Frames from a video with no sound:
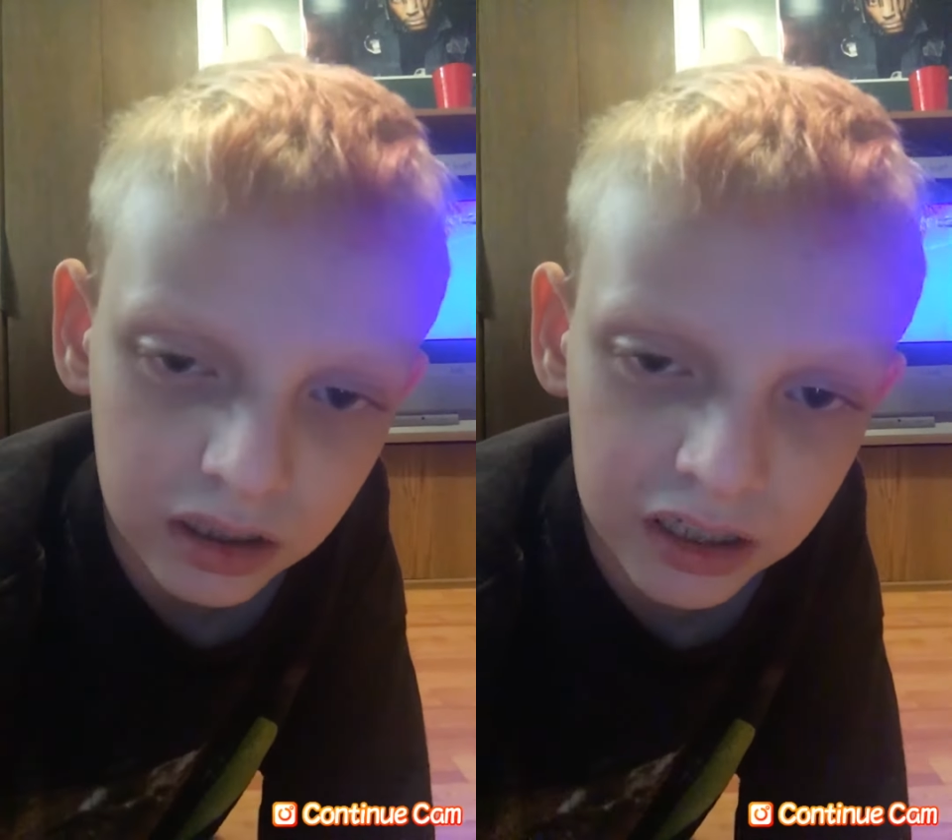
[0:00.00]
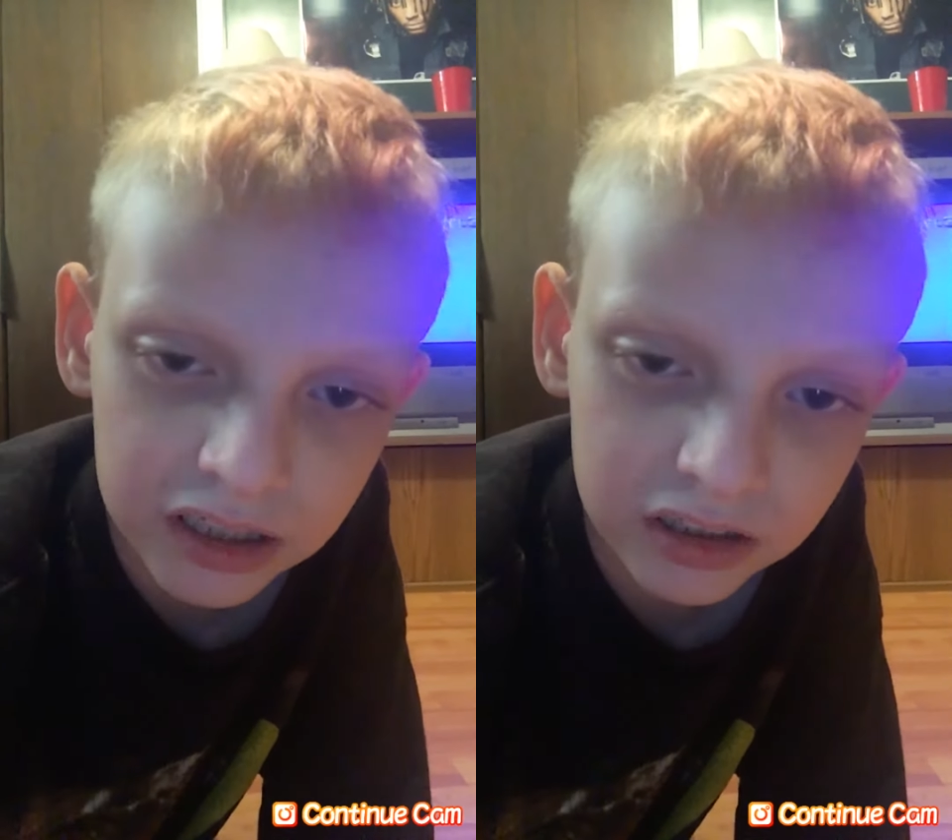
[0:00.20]

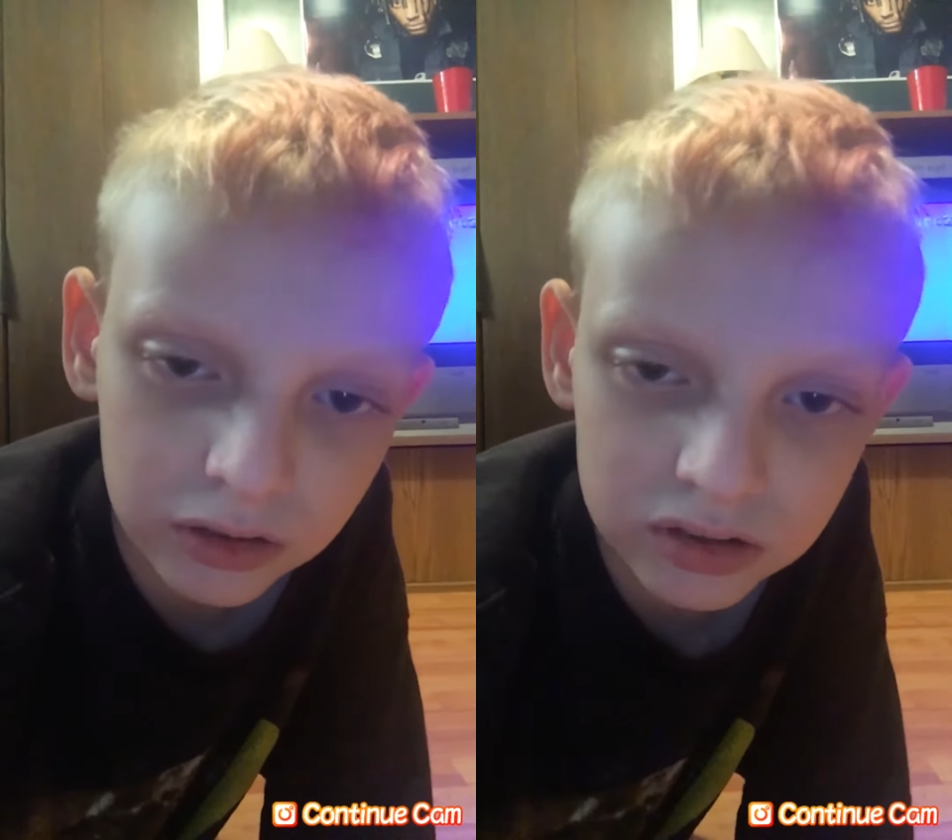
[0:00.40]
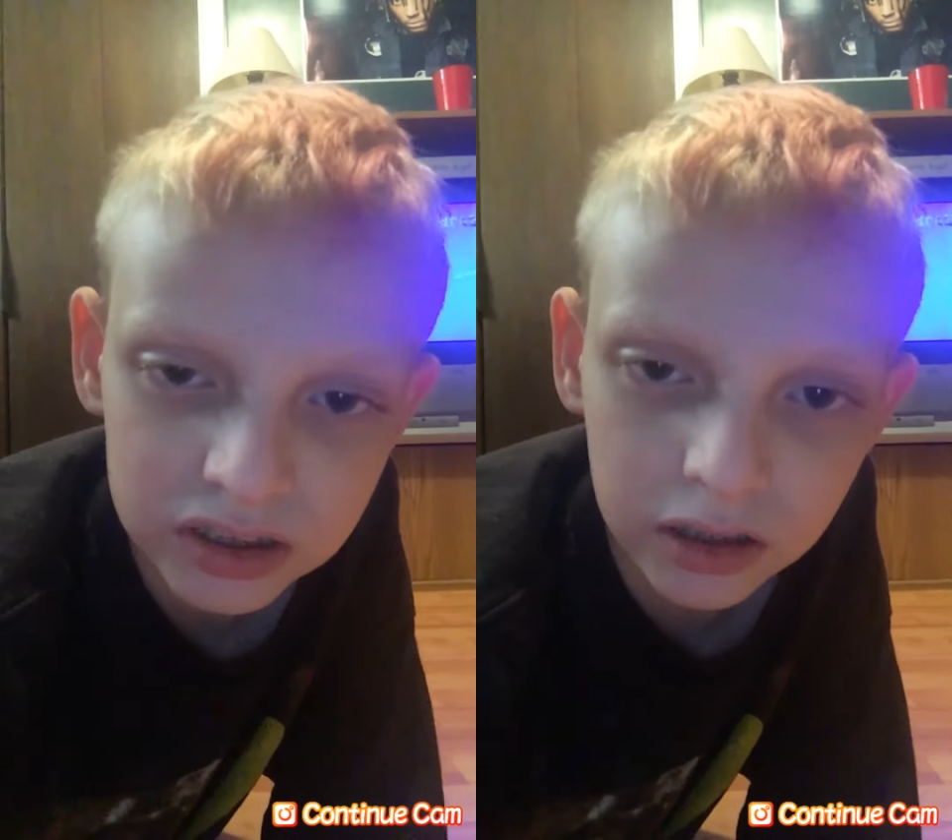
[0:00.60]
And
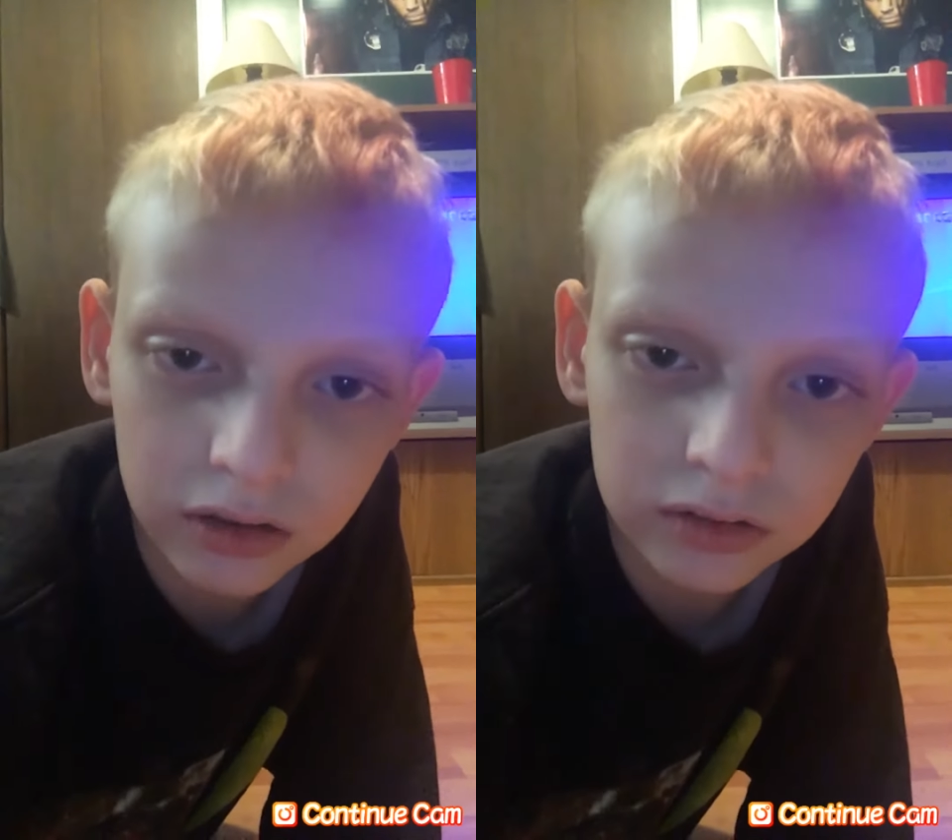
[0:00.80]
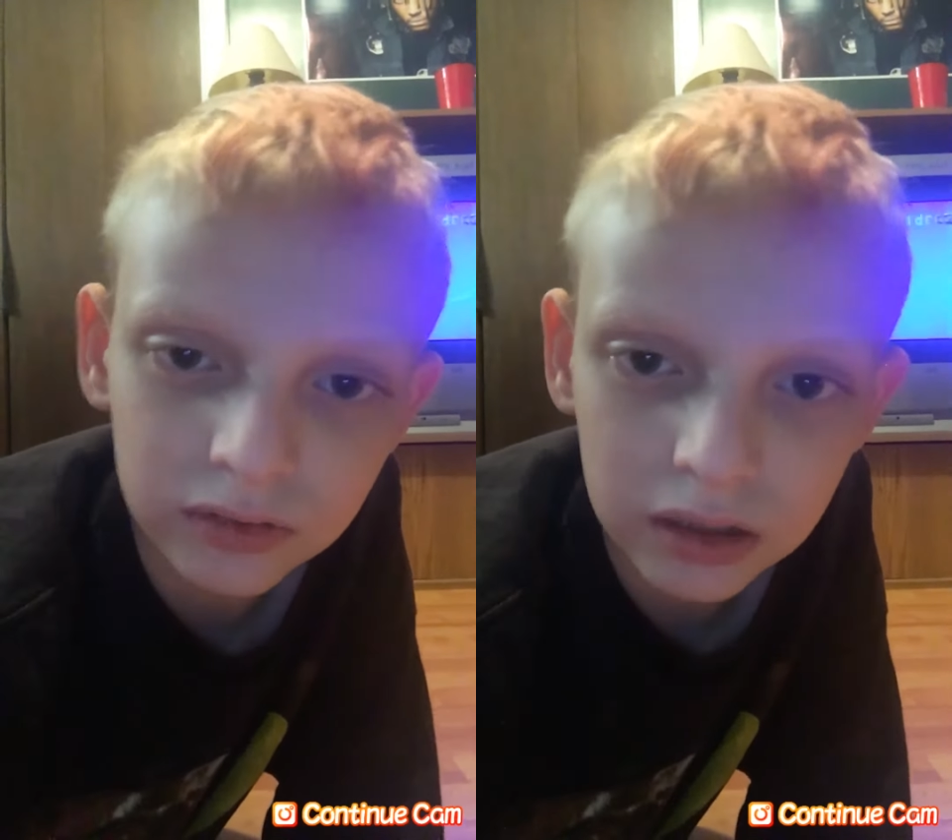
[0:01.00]
I'll see y'all
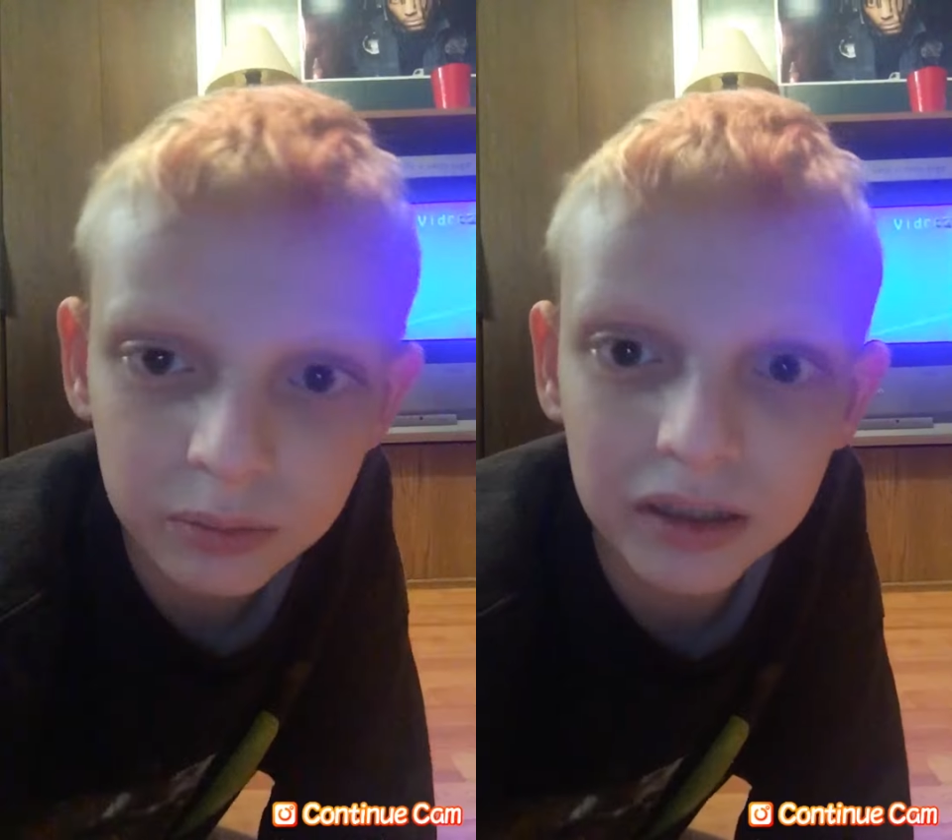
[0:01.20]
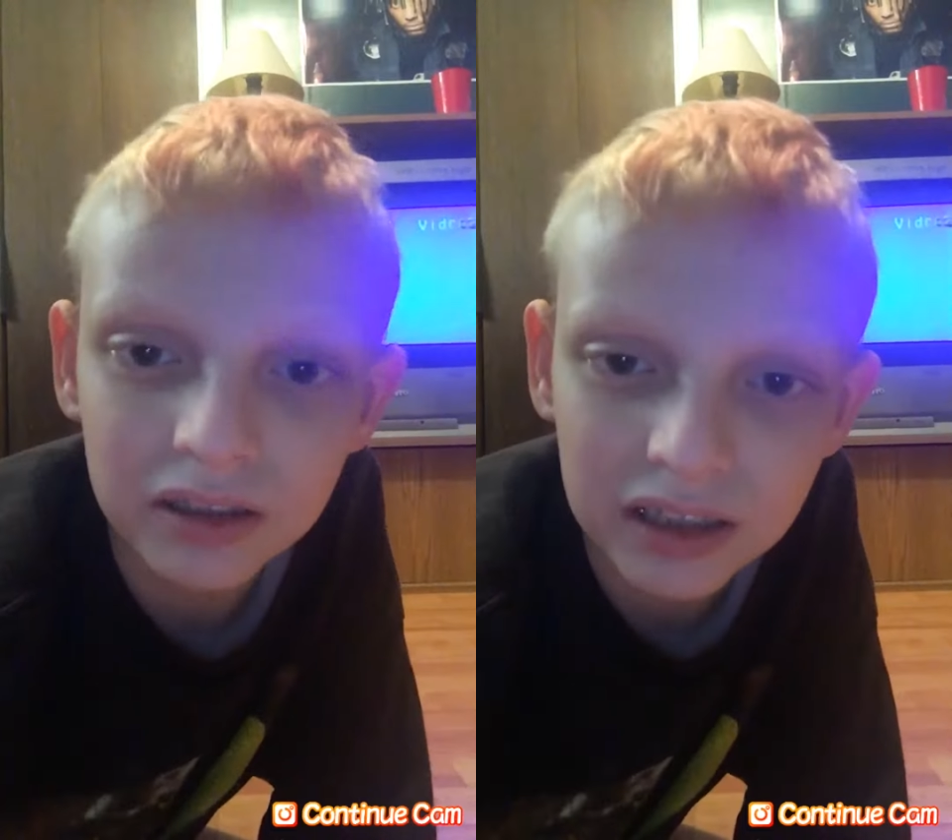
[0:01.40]
in a little
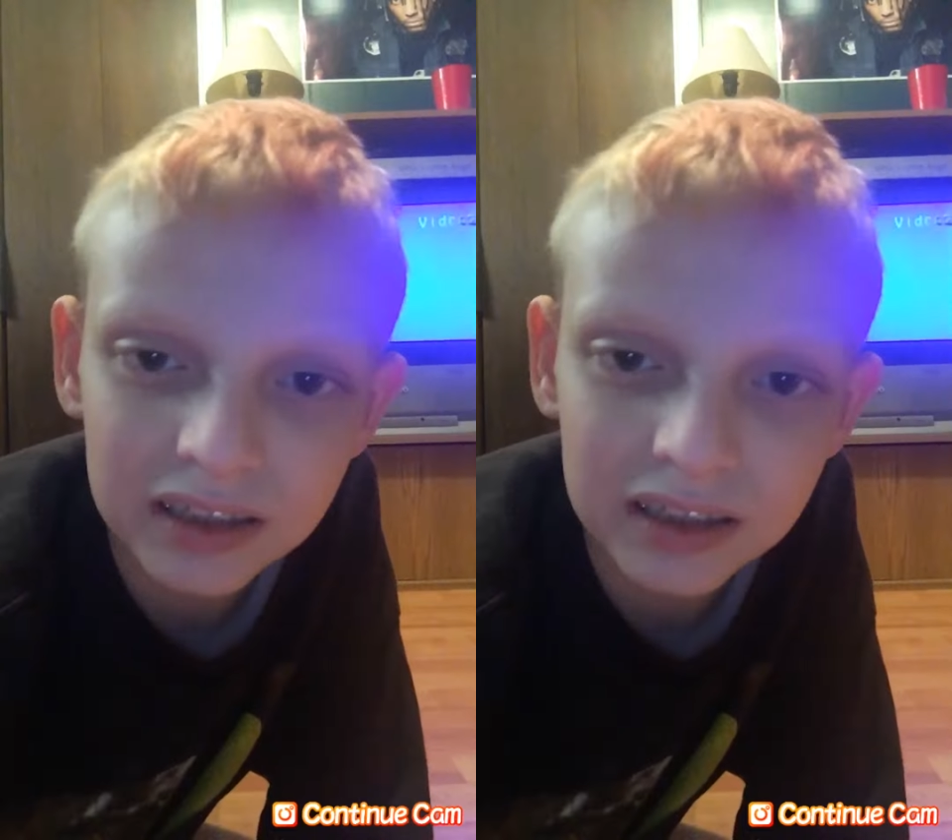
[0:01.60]
bit. Okay.